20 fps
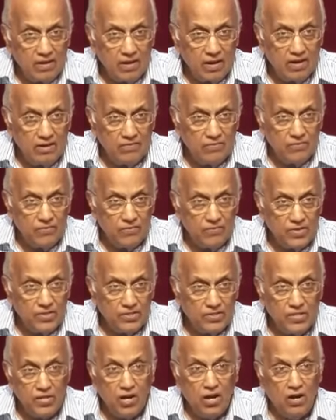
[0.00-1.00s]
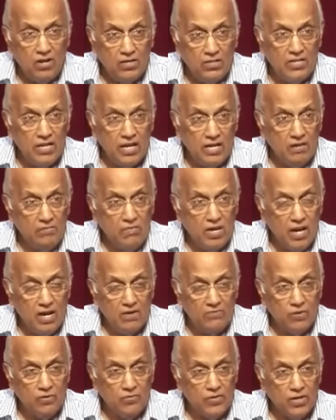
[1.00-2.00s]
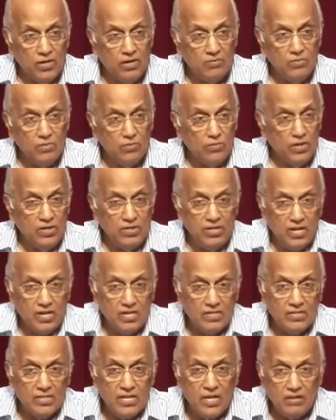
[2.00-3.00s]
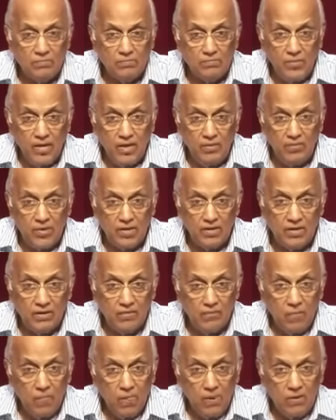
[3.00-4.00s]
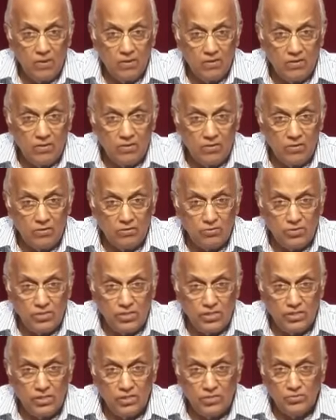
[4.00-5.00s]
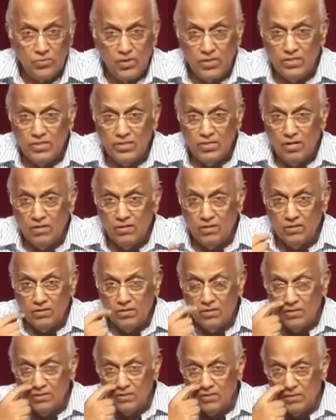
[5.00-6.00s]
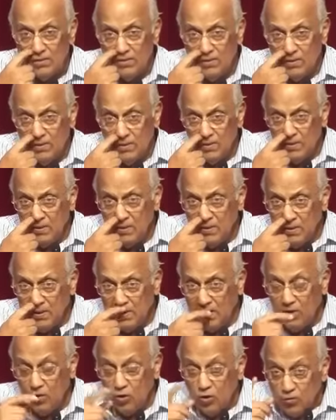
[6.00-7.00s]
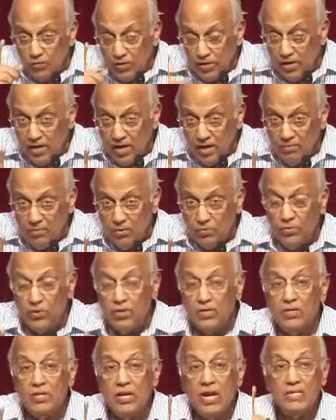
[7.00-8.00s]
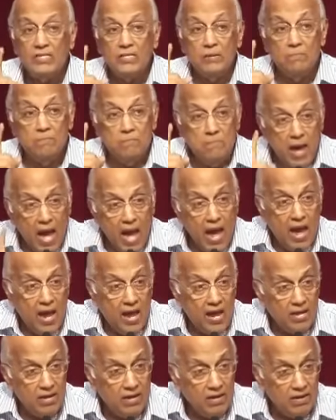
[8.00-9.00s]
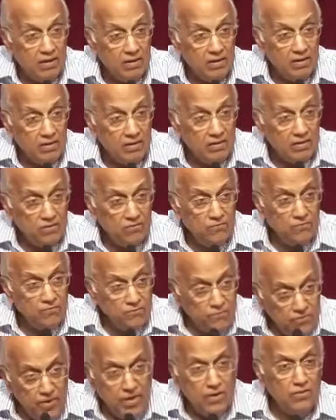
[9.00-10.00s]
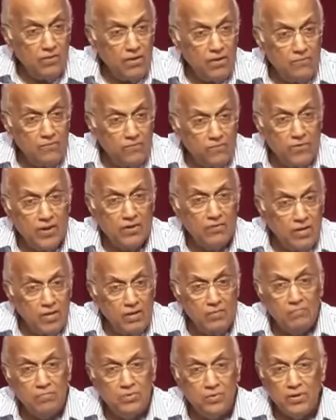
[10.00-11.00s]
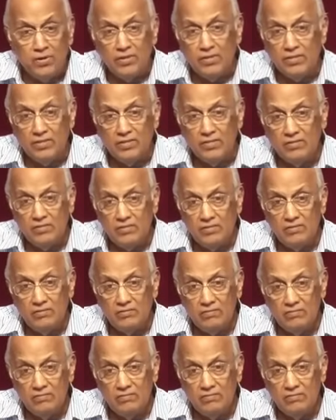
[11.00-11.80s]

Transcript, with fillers: And if it's God telling me I have overcome the world, that doesn't help me. But though Jesus was God on earth, he overcame the world as a man. Very, very important.